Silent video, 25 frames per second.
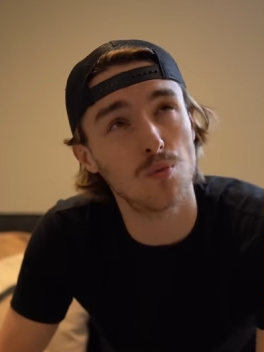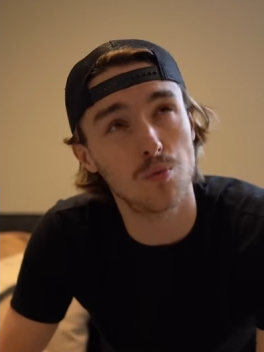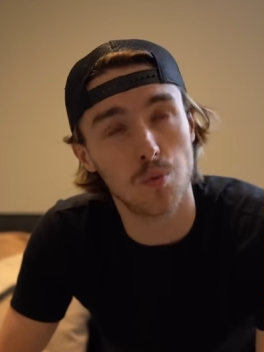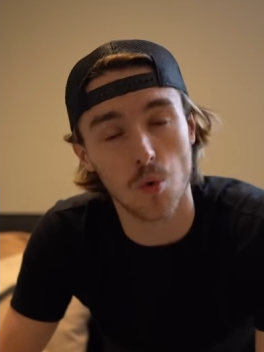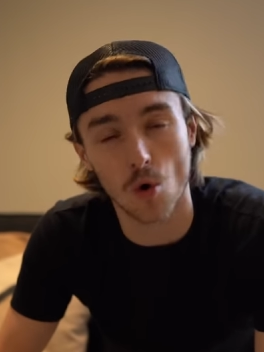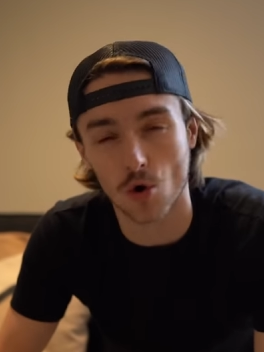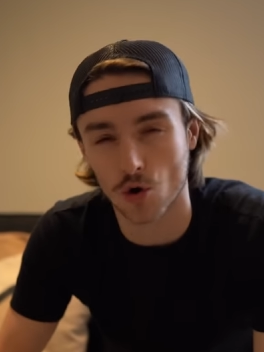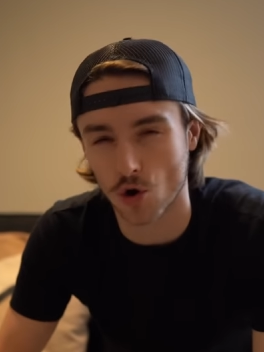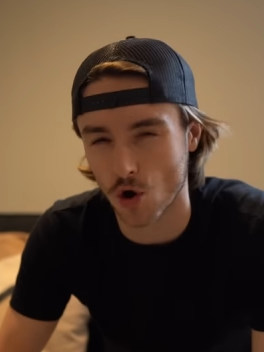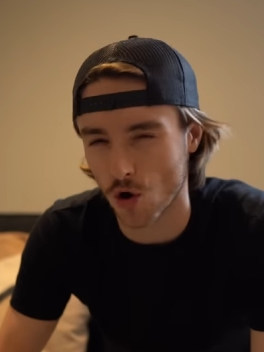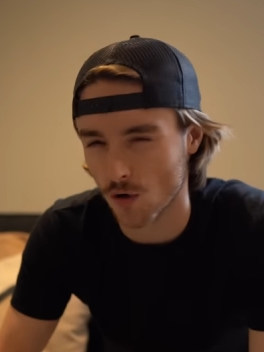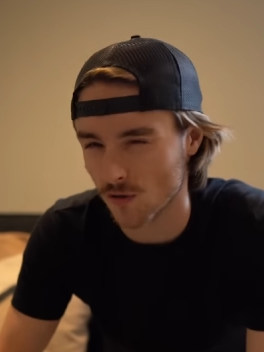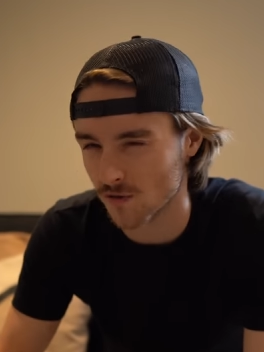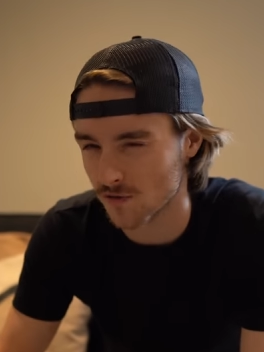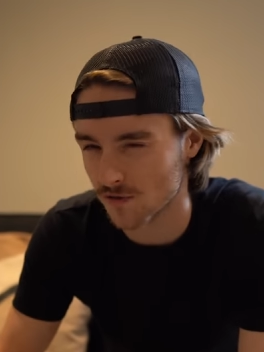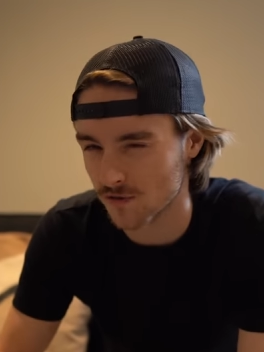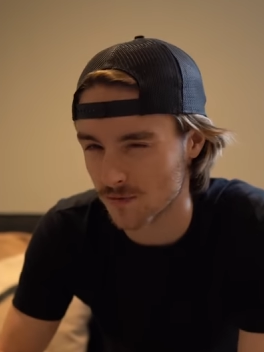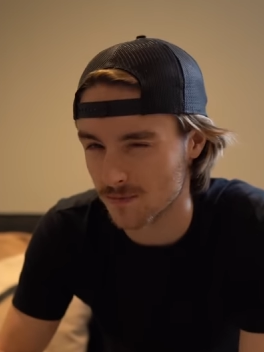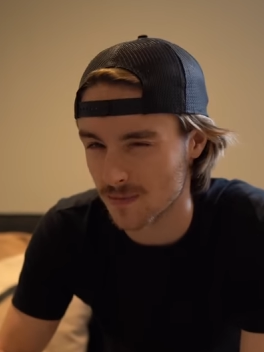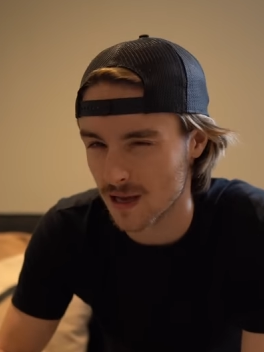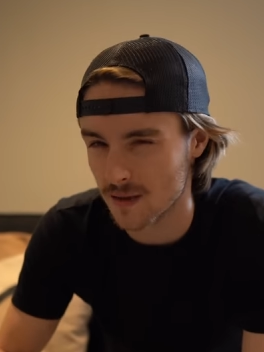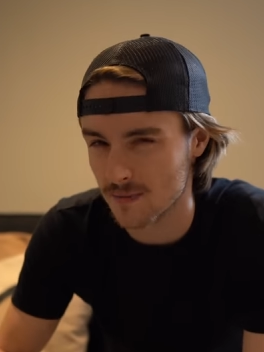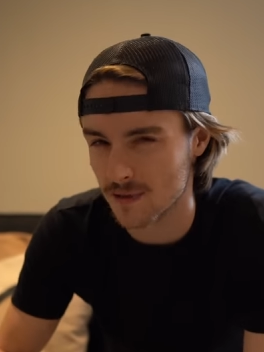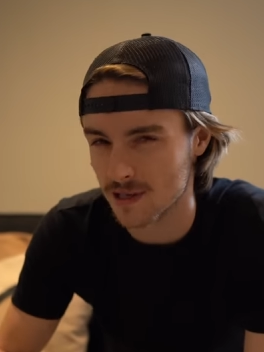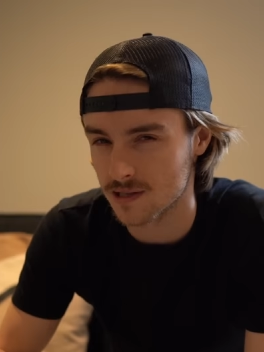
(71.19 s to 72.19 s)
one of,
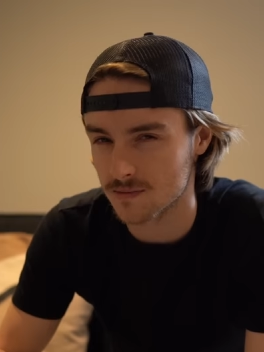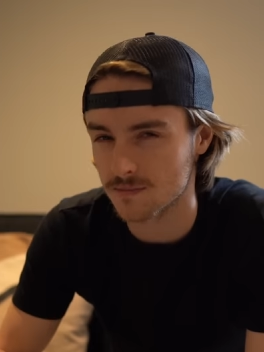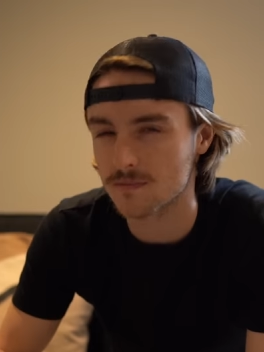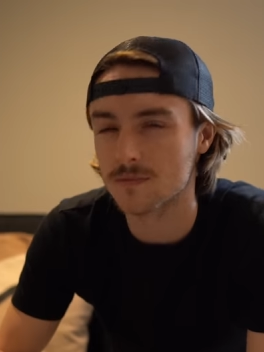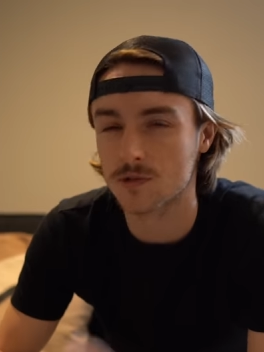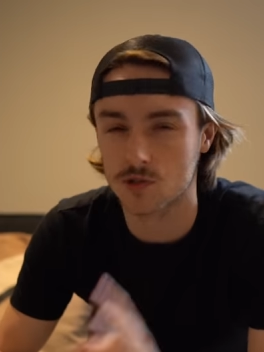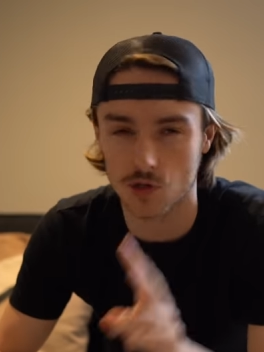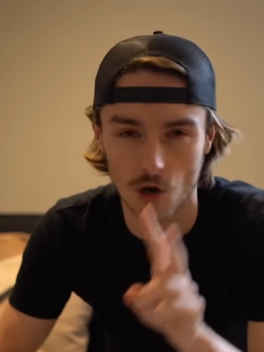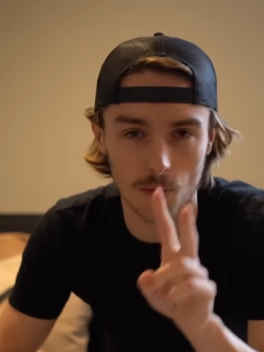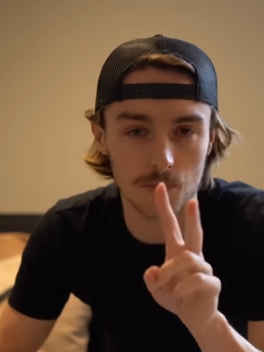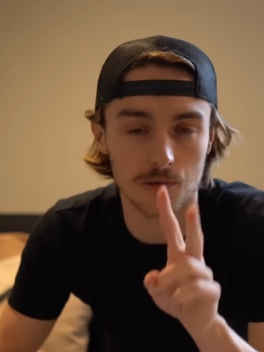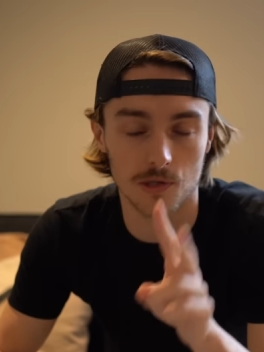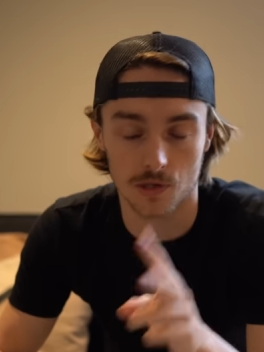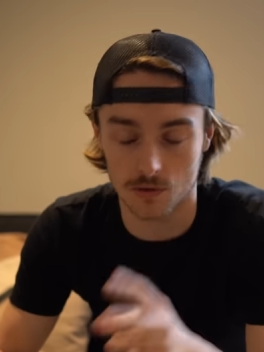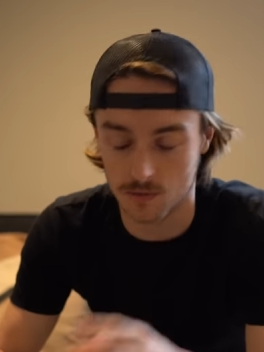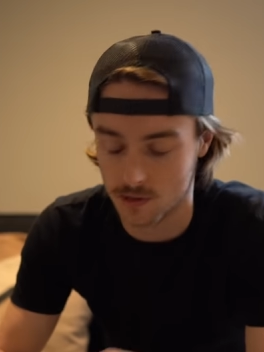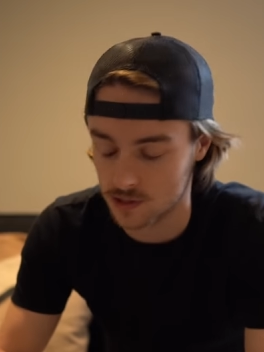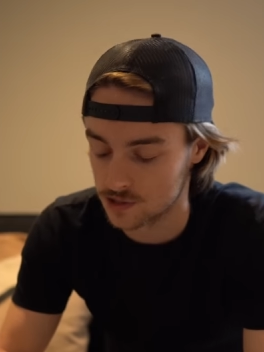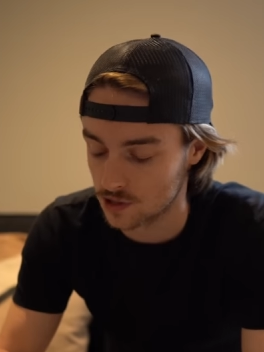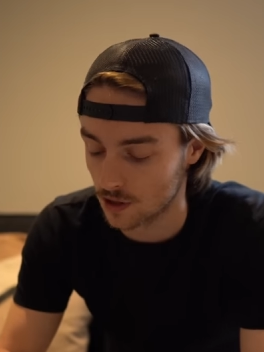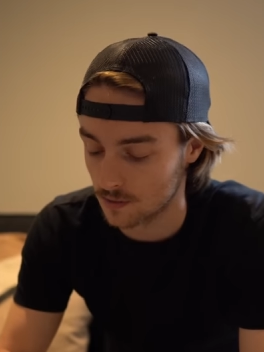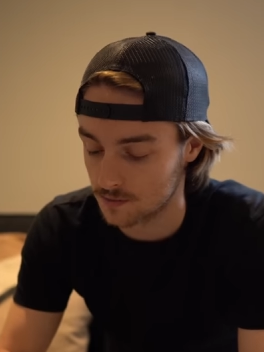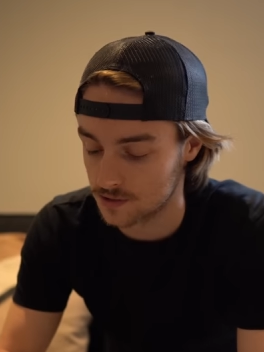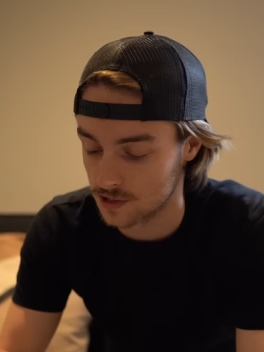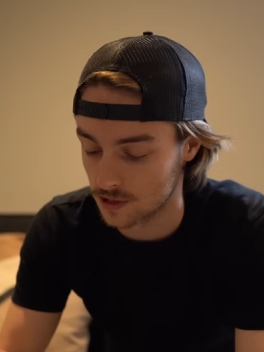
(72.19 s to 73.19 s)
maybe top two.
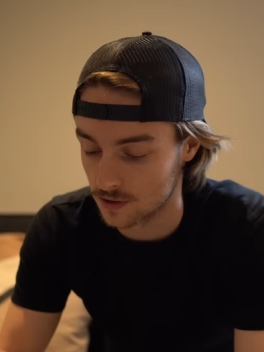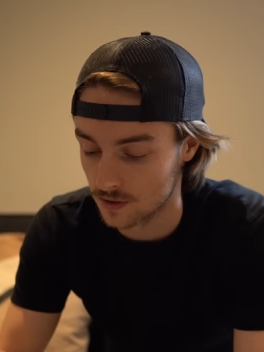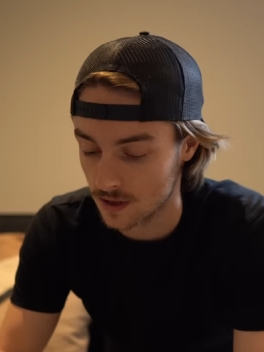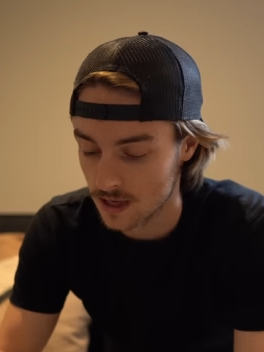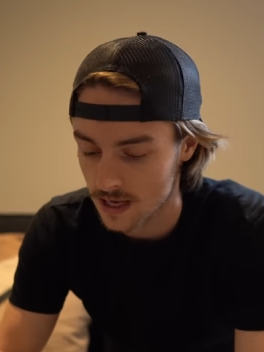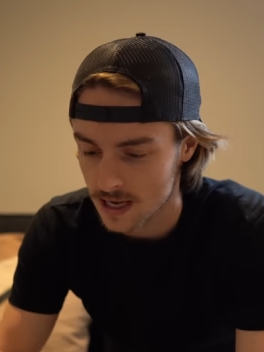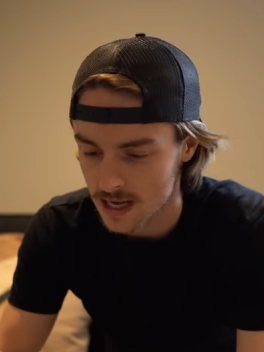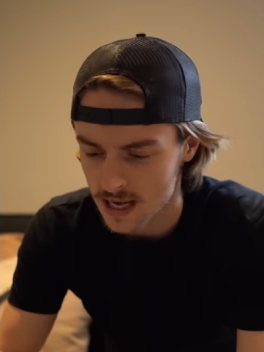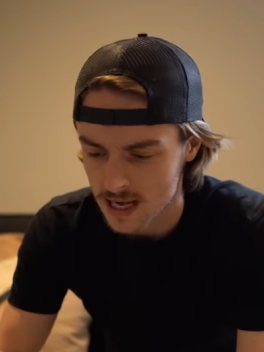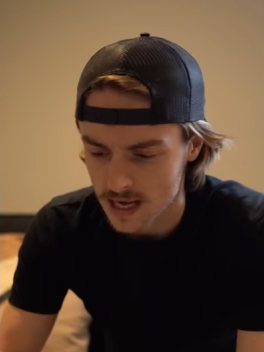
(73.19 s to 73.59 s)
It's top two.